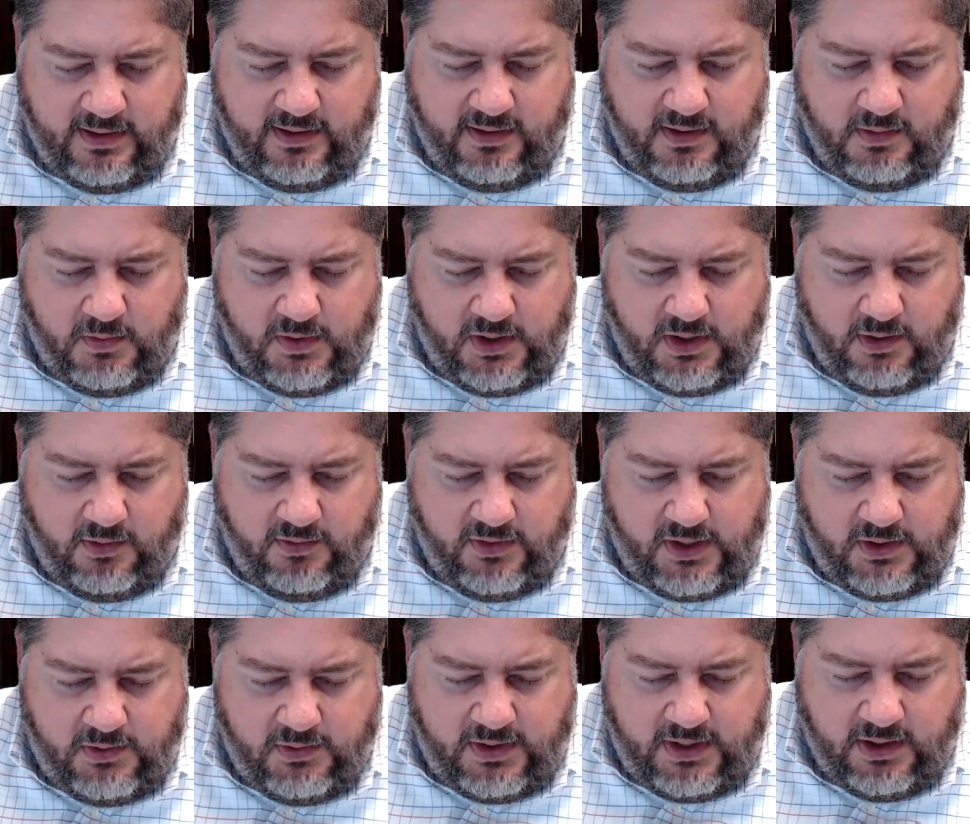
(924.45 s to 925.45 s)
that we know that
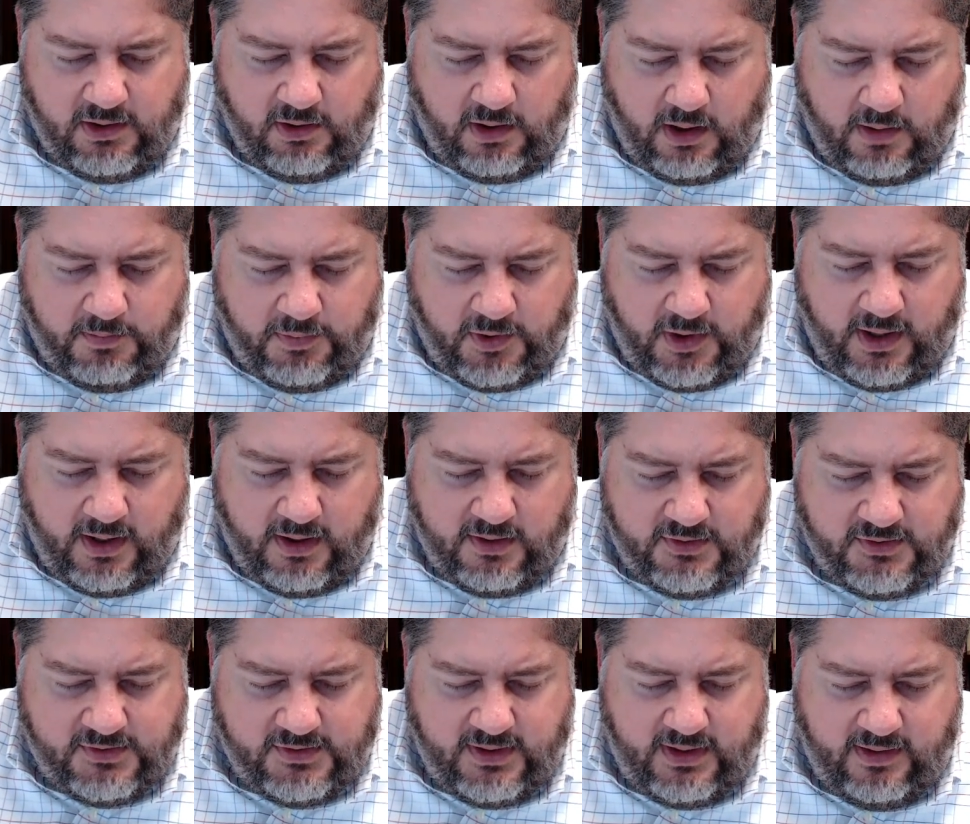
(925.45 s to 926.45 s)
you hear our
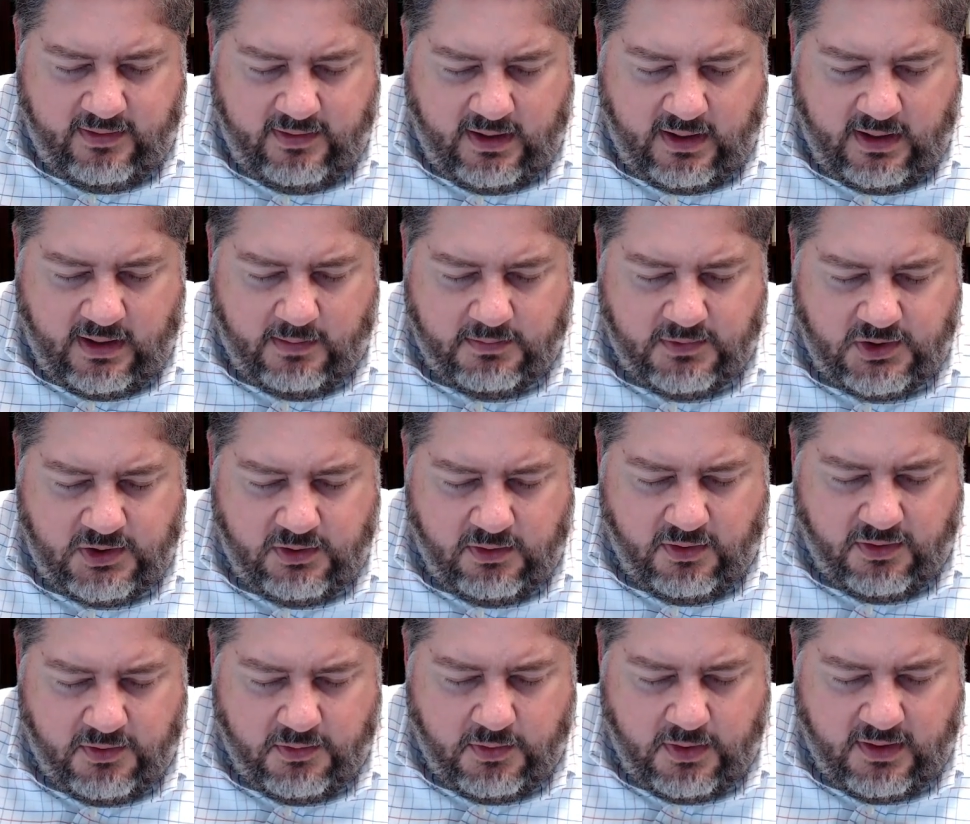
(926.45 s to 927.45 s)
prayers and they come to you
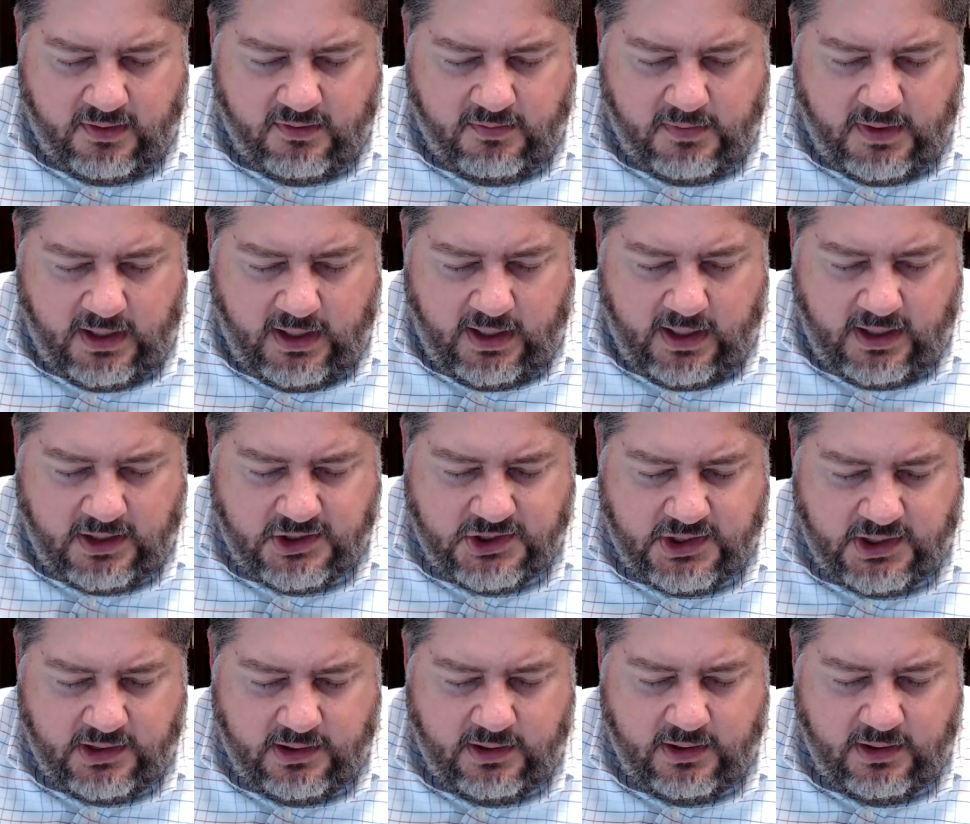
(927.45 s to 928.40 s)
through his mediation.